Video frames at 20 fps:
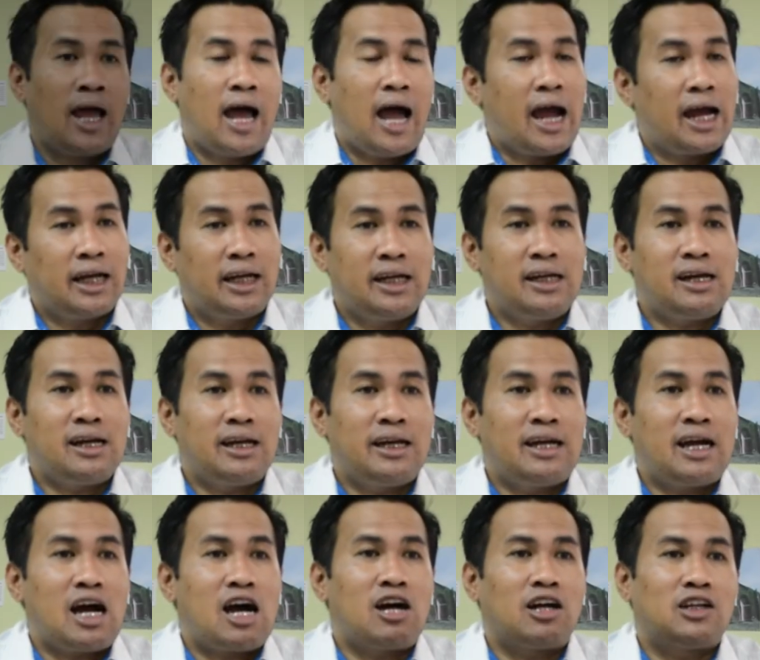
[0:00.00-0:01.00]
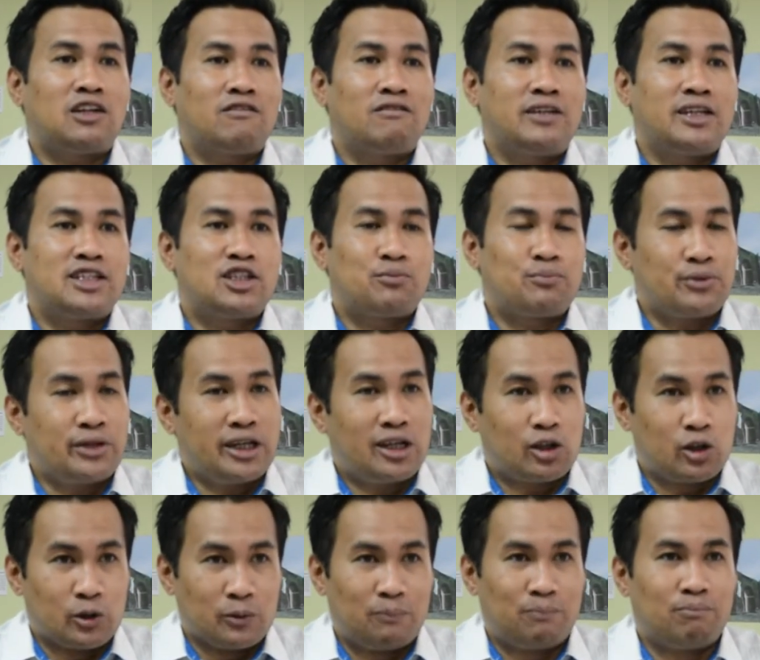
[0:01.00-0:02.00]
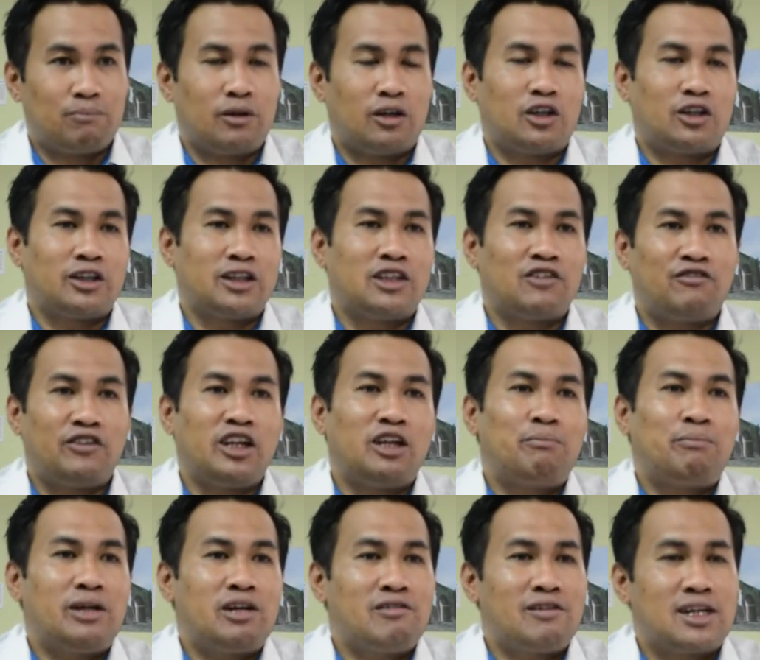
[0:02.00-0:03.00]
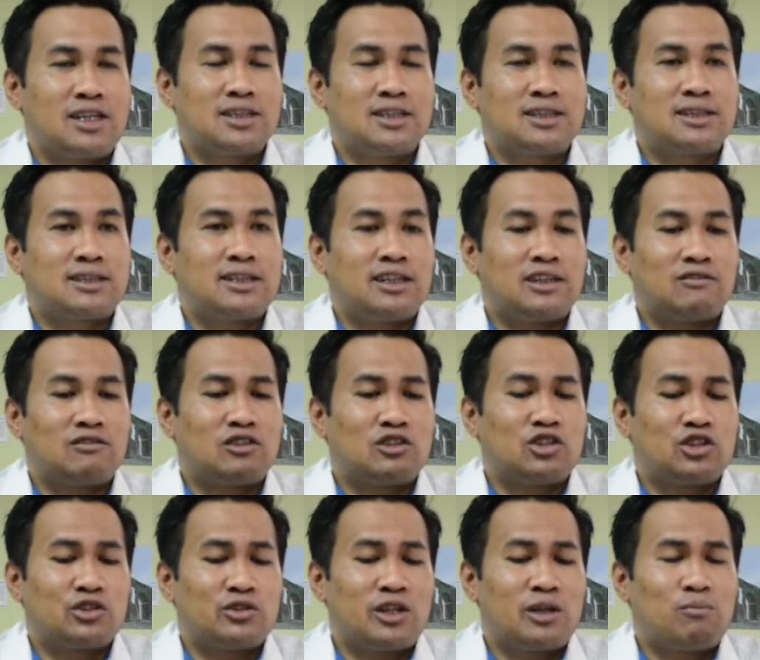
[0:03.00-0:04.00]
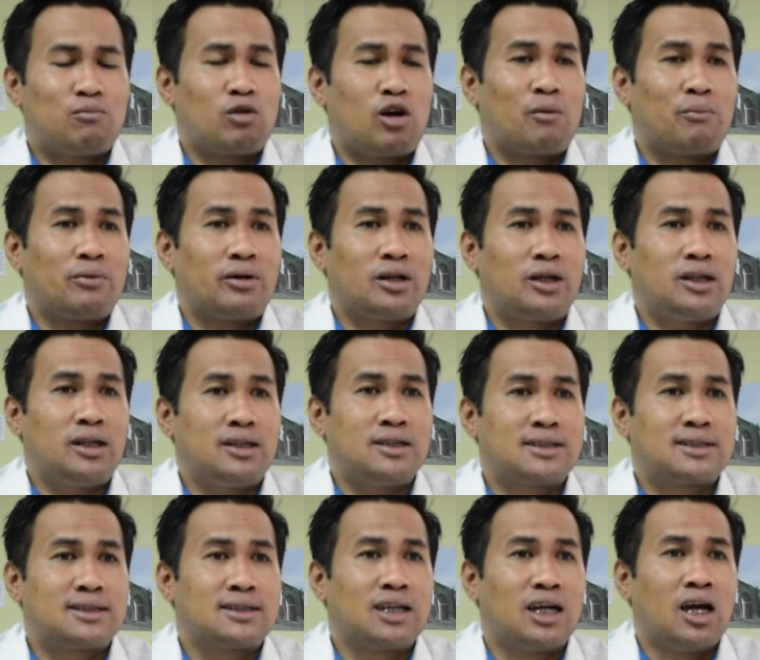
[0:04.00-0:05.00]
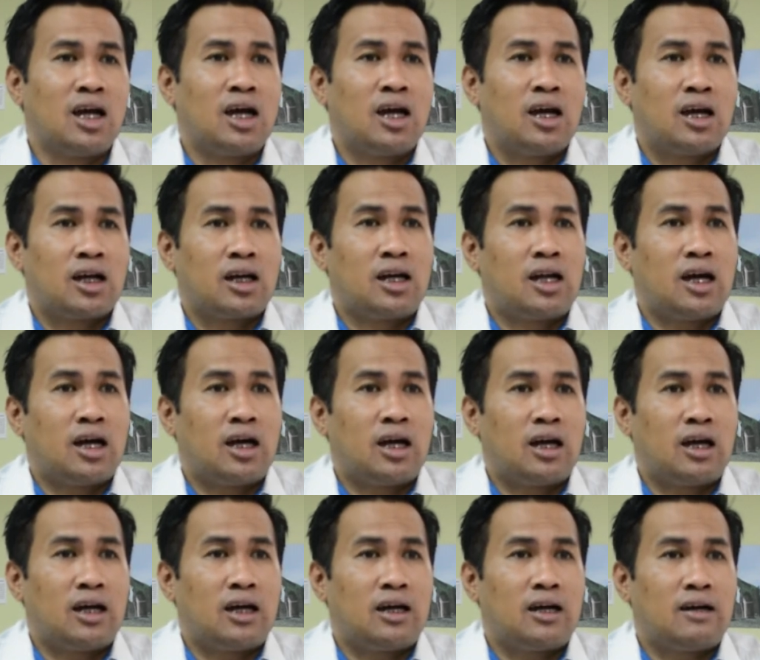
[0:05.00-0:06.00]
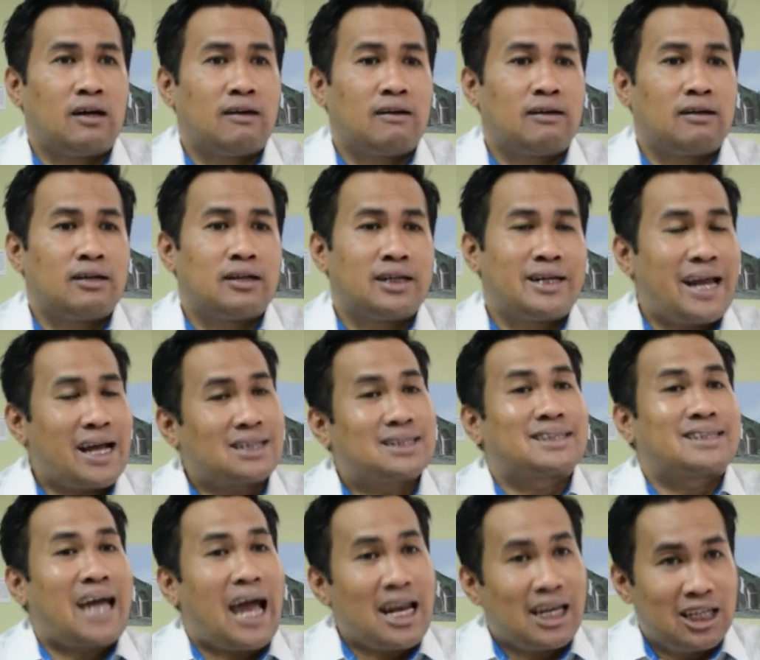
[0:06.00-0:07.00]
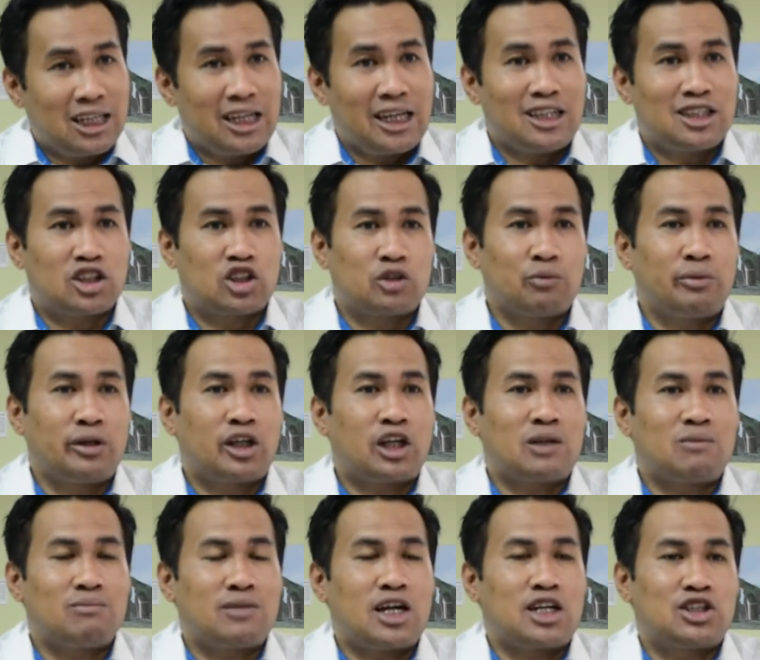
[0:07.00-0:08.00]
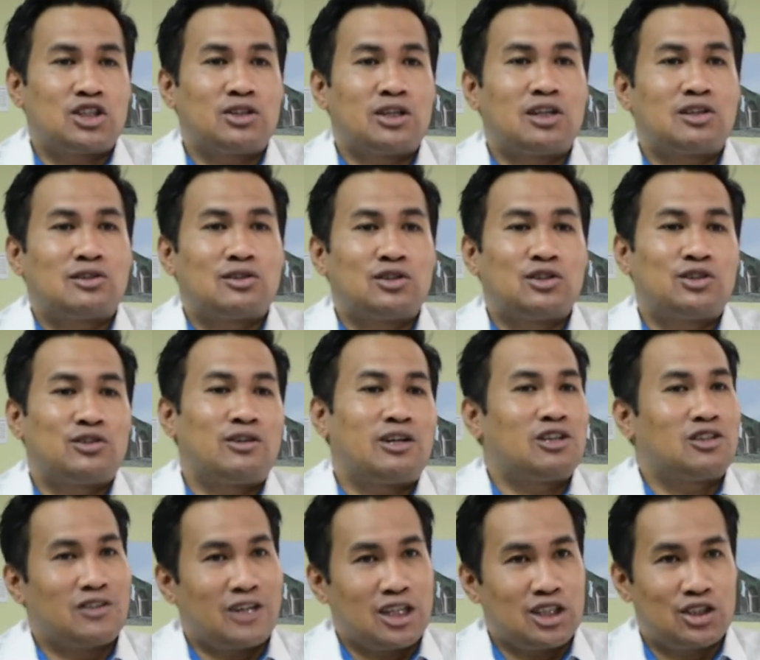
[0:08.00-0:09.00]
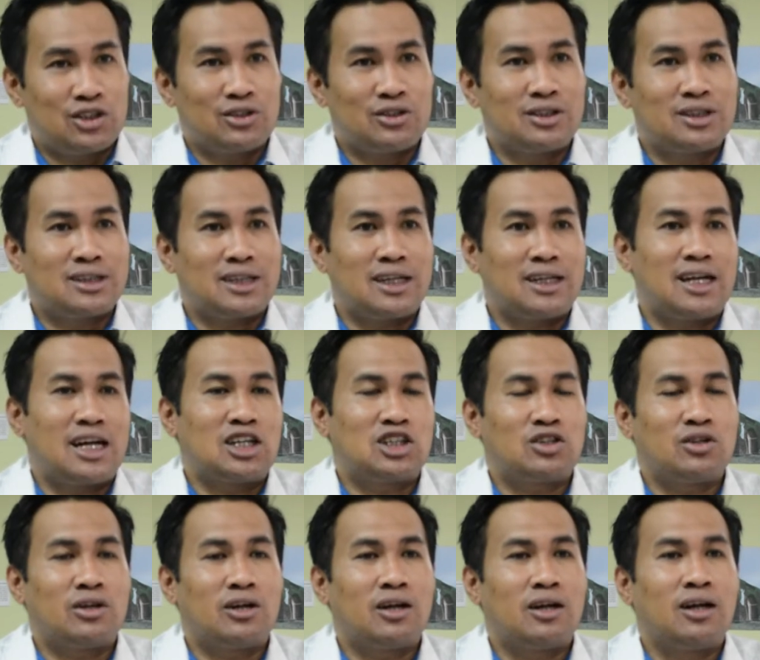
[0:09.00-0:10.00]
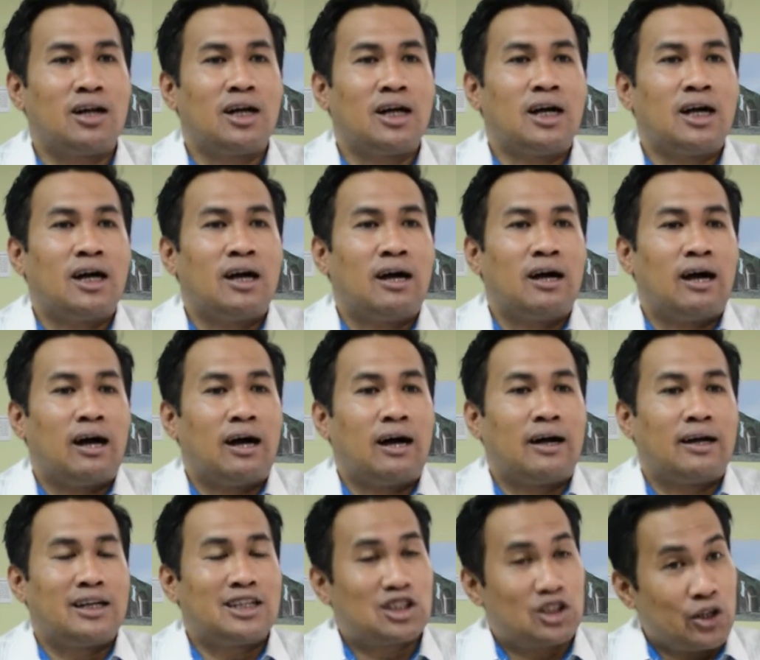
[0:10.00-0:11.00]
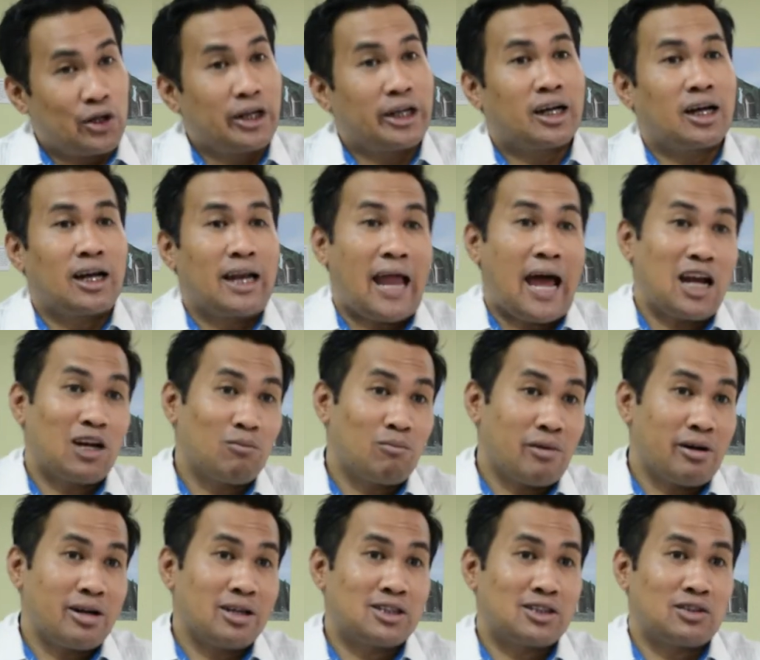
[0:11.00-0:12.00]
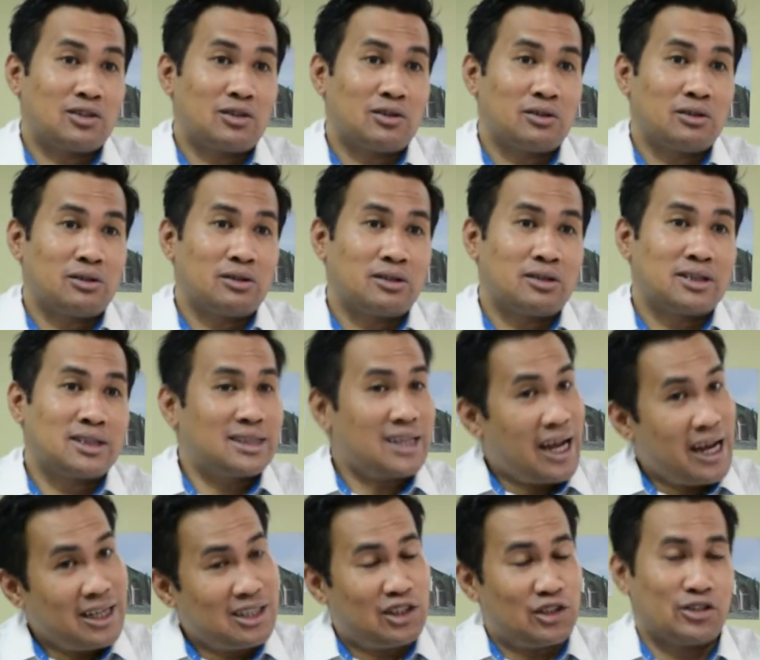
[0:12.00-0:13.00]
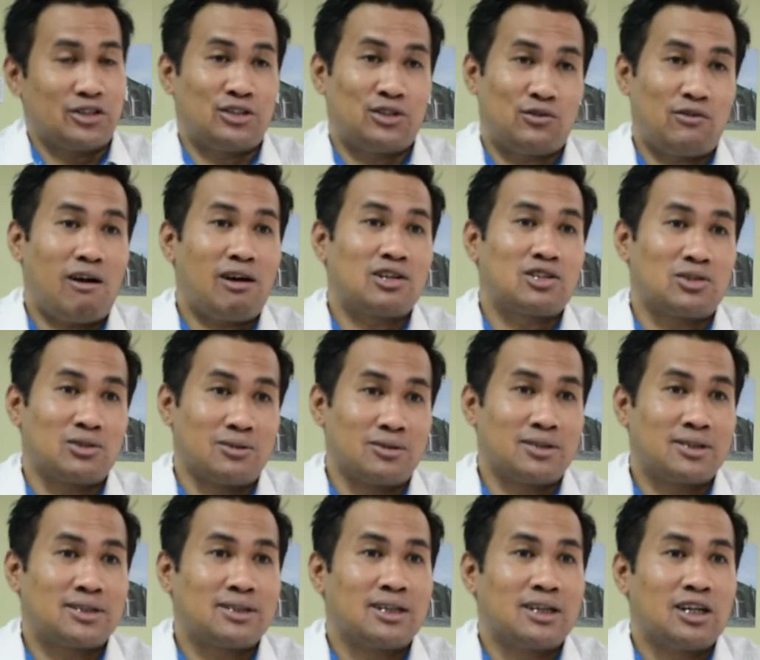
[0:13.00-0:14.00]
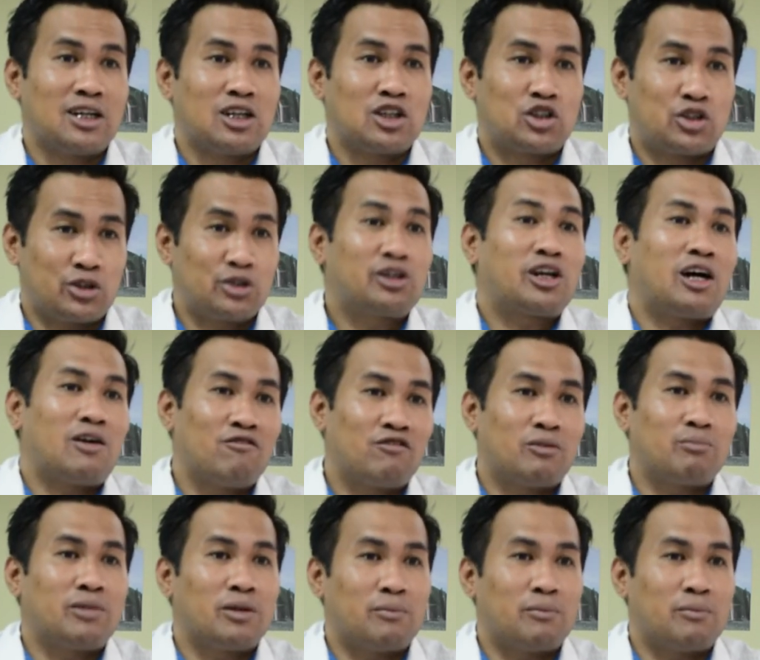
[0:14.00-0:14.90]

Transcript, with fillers: Ideally, out of this PRECUP or the Philippine Registry of Cultural Properties, the next candidates to become national cultural treasures and national uh, historical landmarks or sites or structures should come from